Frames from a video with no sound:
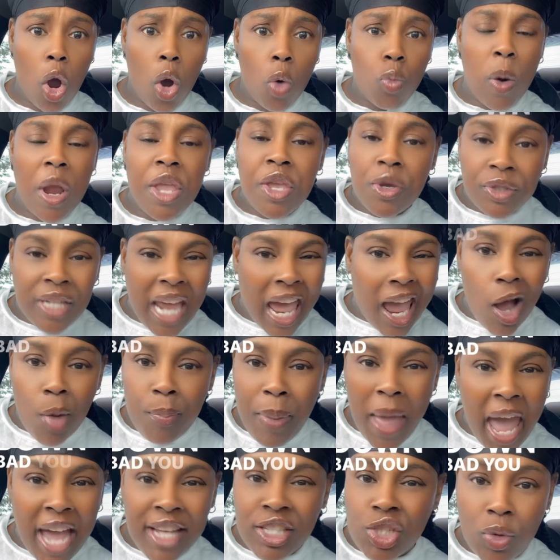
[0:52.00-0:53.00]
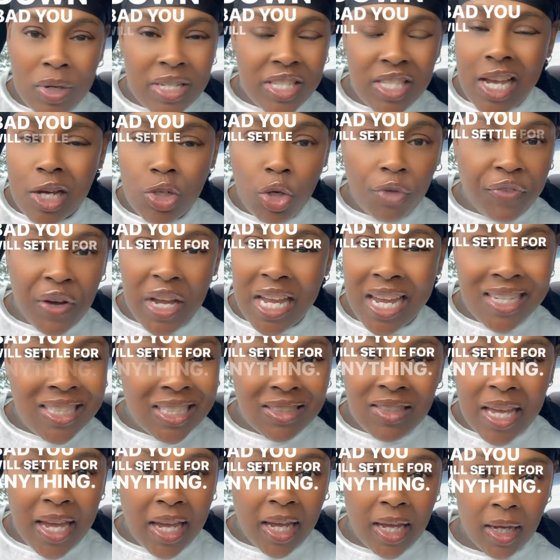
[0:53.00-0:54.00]
When you down bad, you'll settle for
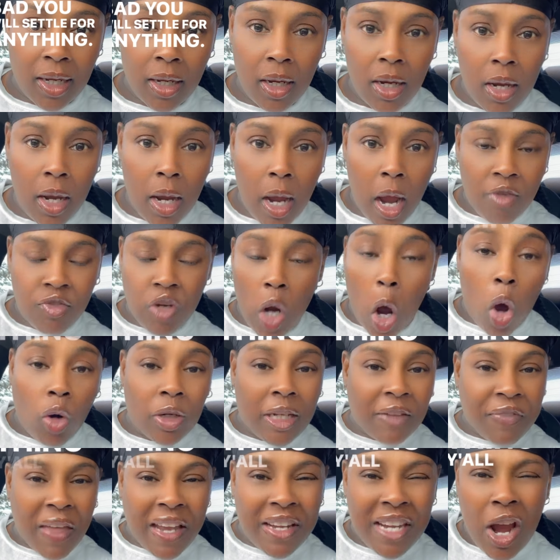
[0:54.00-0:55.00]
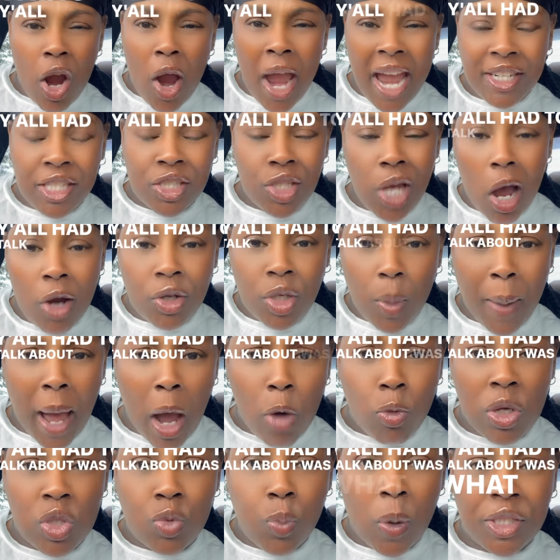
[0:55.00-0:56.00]
anything. The only thing y'all had to talk
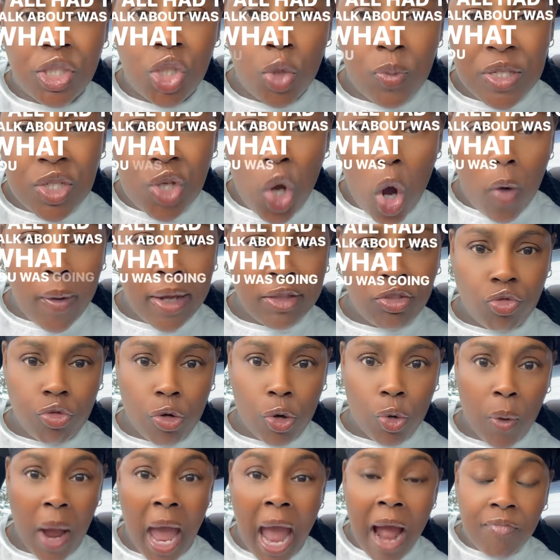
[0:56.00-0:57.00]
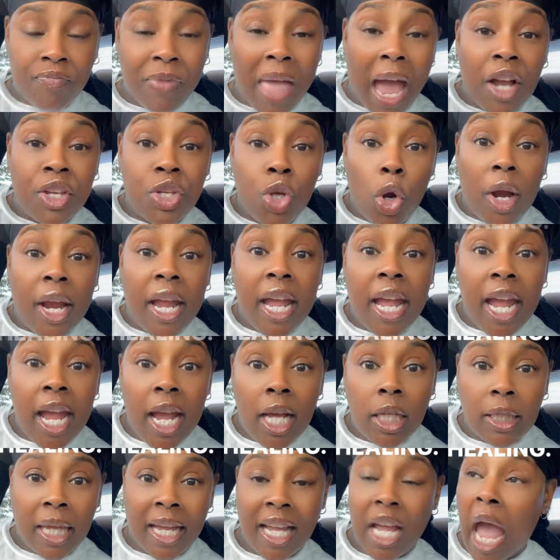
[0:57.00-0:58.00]
about was what you was going through. Now you're
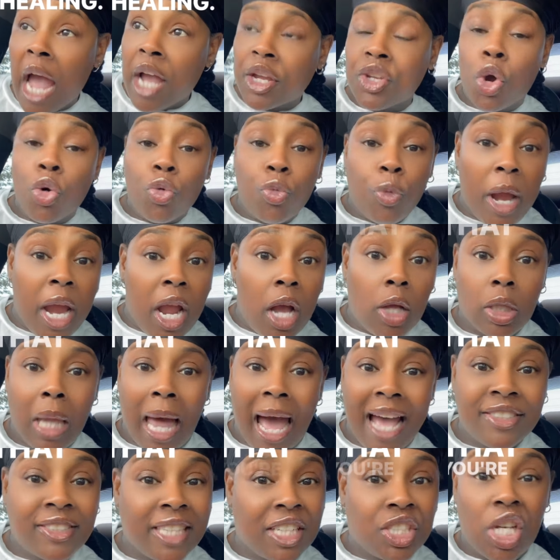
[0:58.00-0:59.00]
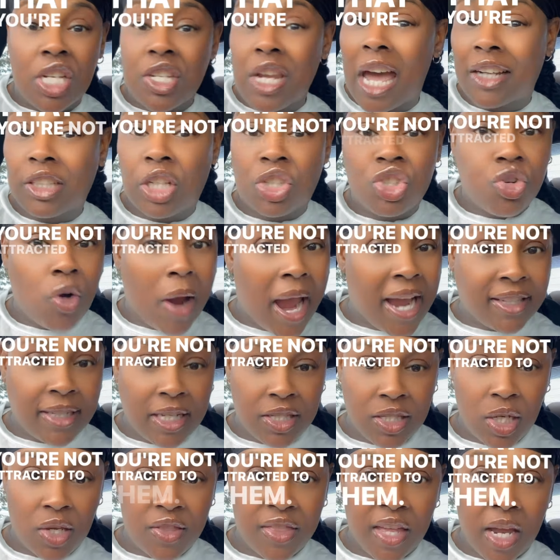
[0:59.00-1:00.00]
healing. You realize that you're not attracted to